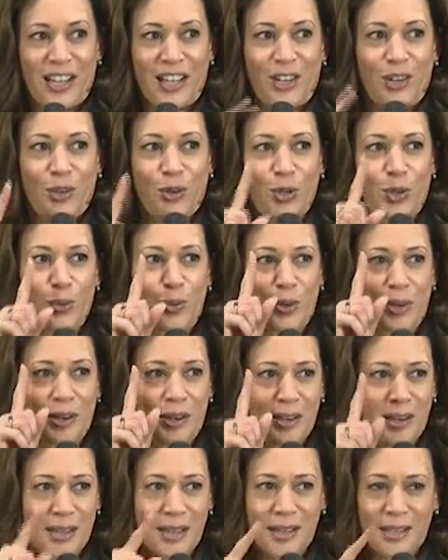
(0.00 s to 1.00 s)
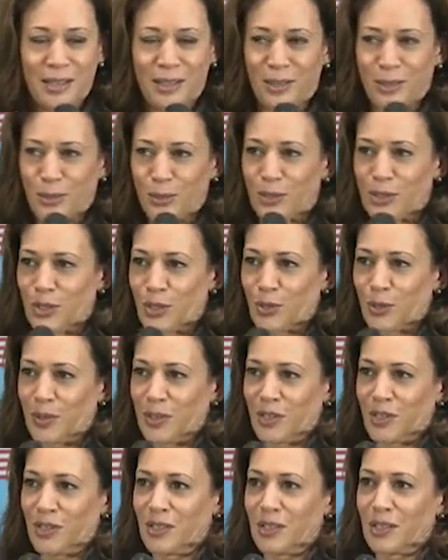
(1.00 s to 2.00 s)
and know you are not in those
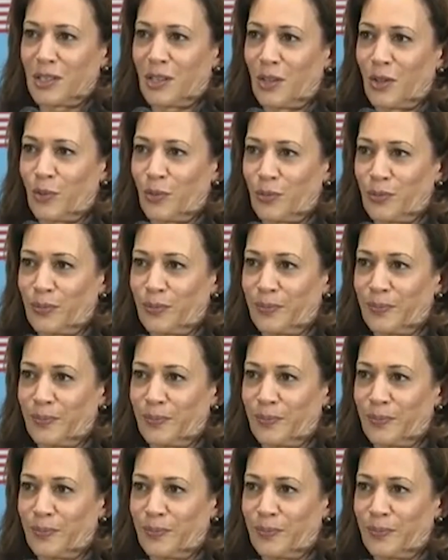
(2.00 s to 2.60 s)
situations alone.